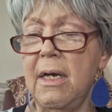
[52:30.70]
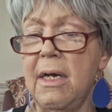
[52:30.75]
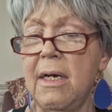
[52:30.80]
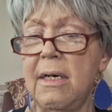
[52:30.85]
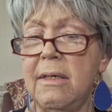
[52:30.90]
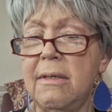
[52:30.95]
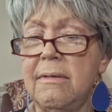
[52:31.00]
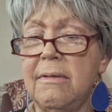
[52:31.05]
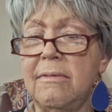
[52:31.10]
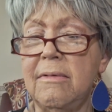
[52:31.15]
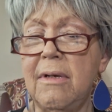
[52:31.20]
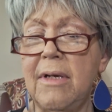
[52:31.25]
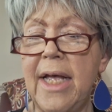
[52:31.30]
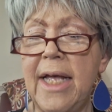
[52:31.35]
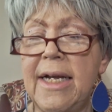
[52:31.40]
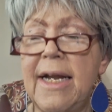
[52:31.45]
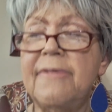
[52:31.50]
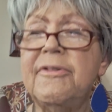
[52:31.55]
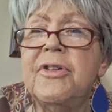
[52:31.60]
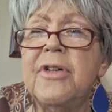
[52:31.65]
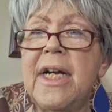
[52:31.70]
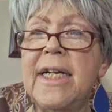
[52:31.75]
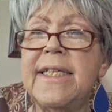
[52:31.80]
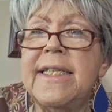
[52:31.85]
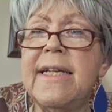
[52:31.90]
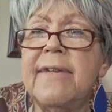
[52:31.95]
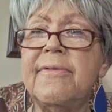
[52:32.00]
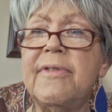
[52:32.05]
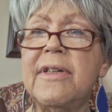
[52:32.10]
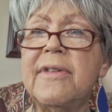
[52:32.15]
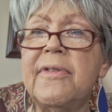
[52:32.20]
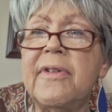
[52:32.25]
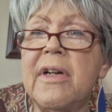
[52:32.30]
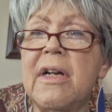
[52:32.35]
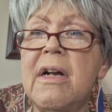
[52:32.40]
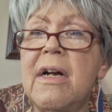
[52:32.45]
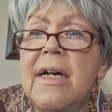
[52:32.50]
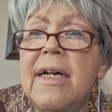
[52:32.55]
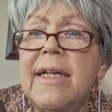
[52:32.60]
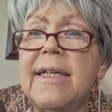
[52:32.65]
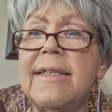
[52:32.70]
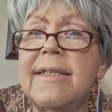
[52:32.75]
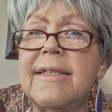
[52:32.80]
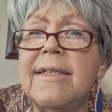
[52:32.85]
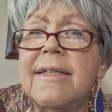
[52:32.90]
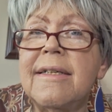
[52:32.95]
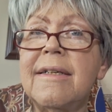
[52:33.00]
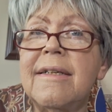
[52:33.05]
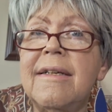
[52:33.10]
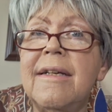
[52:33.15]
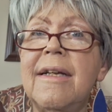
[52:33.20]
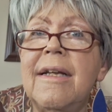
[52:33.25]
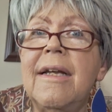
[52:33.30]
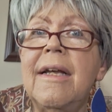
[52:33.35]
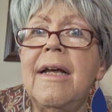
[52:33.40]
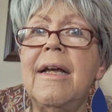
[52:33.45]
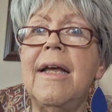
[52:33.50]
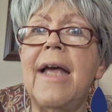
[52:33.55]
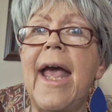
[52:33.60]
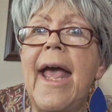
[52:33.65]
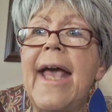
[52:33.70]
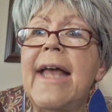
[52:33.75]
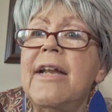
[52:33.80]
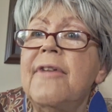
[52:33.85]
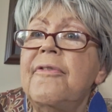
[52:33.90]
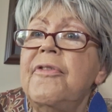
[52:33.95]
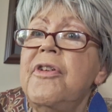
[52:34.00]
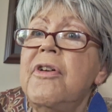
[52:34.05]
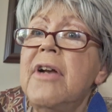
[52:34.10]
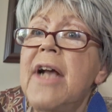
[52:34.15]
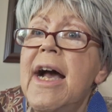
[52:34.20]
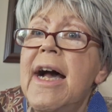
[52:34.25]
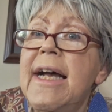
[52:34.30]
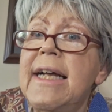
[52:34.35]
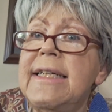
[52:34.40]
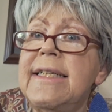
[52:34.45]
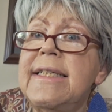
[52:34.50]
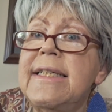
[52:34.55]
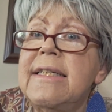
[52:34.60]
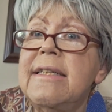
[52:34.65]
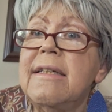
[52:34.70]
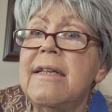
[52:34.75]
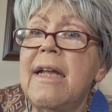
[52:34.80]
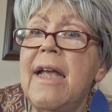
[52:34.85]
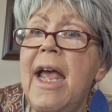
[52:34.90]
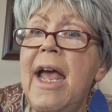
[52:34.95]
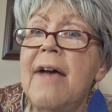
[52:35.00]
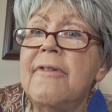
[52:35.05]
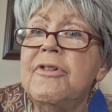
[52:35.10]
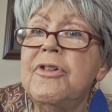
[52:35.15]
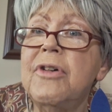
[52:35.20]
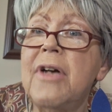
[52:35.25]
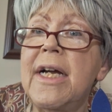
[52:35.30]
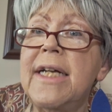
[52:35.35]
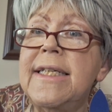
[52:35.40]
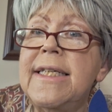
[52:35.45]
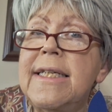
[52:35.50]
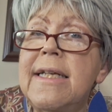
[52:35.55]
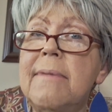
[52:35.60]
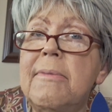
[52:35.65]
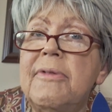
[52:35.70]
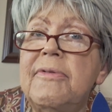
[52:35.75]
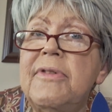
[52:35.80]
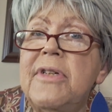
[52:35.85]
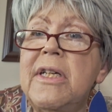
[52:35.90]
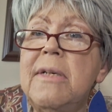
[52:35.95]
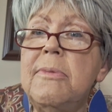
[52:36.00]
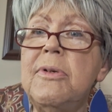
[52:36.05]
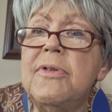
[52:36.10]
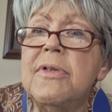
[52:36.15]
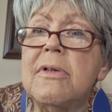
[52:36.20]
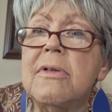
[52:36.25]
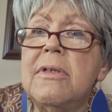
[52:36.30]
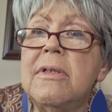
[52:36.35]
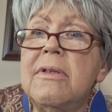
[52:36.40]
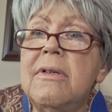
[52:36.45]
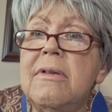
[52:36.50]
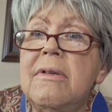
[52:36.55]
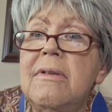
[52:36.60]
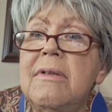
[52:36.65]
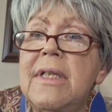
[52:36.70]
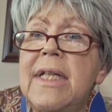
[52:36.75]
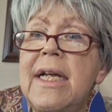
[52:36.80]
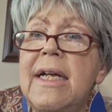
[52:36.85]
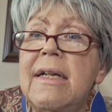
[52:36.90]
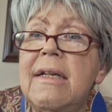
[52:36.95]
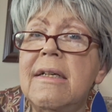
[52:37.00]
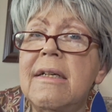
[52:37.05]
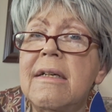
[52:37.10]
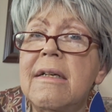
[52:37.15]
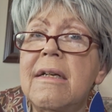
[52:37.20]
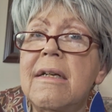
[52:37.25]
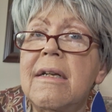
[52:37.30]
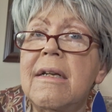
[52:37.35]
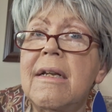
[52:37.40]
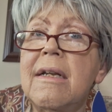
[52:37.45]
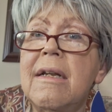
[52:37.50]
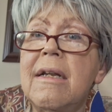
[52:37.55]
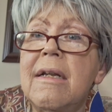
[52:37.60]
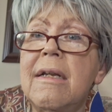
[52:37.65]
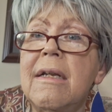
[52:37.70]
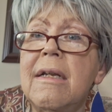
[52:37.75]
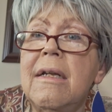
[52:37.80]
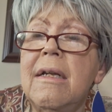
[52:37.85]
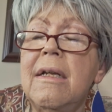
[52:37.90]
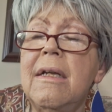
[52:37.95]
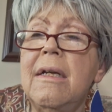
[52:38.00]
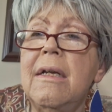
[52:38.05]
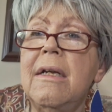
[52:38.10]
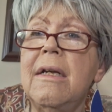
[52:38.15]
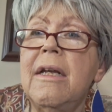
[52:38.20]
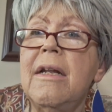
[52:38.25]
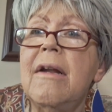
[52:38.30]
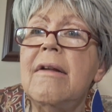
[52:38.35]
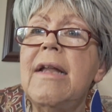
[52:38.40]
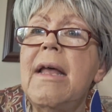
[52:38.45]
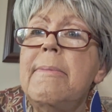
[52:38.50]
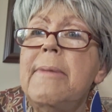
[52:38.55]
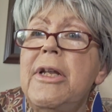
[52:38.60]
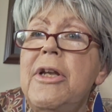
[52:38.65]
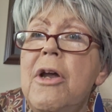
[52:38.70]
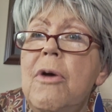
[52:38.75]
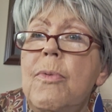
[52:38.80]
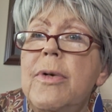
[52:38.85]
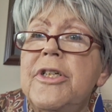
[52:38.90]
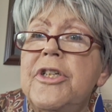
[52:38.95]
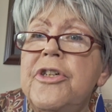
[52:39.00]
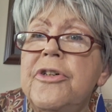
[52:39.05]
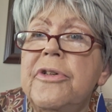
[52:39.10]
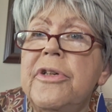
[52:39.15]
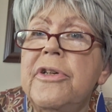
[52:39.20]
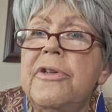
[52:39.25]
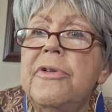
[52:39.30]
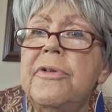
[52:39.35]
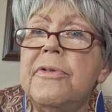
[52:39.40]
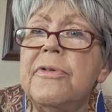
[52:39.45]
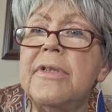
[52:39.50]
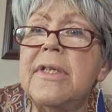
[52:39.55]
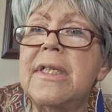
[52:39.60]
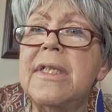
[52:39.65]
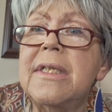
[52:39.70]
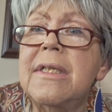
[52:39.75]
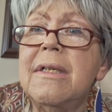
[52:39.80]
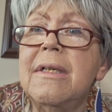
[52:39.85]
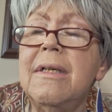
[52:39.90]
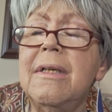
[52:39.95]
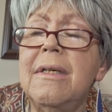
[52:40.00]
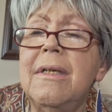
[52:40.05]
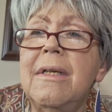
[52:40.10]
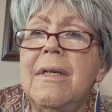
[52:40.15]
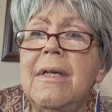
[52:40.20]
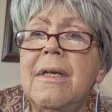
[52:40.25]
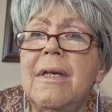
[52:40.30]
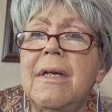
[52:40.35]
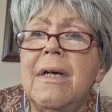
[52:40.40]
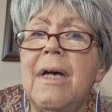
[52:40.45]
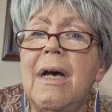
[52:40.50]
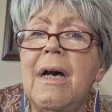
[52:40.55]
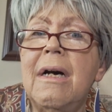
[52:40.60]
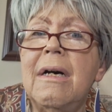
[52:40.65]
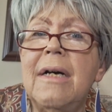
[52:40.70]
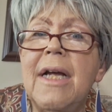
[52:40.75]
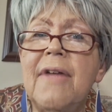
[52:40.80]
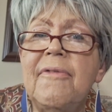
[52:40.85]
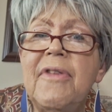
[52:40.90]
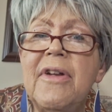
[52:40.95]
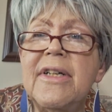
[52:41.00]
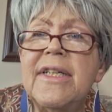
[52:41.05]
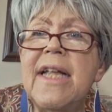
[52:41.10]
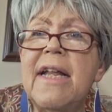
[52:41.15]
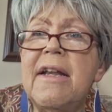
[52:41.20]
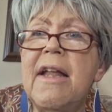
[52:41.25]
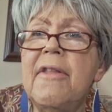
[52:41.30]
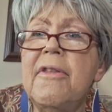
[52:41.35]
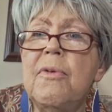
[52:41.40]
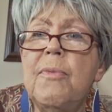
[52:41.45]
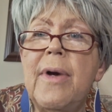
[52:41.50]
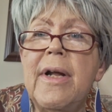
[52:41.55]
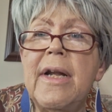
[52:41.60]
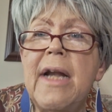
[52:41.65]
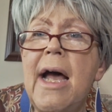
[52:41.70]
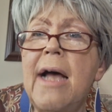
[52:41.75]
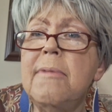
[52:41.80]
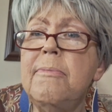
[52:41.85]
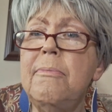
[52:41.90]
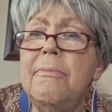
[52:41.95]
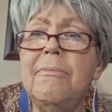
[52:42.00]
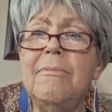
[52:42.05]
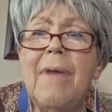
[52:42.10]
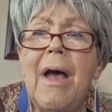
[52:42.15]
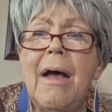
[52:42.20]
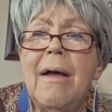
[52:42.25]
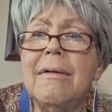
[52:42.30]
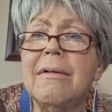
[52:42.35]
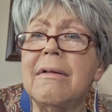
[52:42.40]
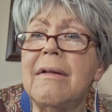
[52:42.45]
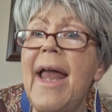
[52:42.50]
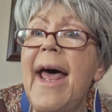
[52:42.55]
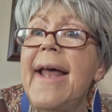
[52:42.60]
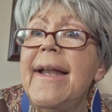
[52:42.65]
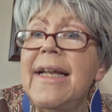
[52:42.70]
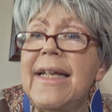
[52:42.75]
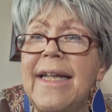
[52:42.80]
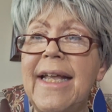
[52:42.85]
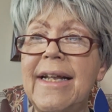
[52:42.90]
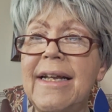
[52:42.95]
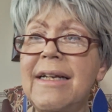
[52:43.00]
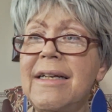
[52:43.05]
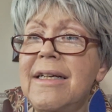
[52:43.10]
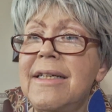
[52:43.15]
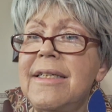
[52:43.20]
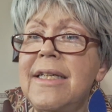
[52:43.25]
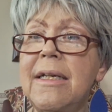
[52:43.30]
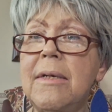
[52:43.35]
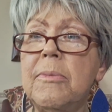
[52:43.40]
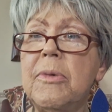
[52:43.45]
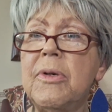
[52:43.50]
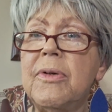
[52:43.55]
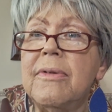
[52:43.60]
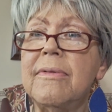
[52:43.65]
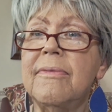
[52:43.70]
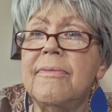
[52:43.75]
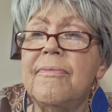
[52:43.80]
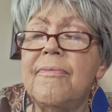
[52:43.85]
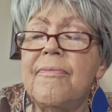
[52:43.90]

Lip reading: And I've tried several different kinds. And if you guys have tried some of Temu's glue that, let me know what you use. If there's another one, I'd gladly get it at Temu.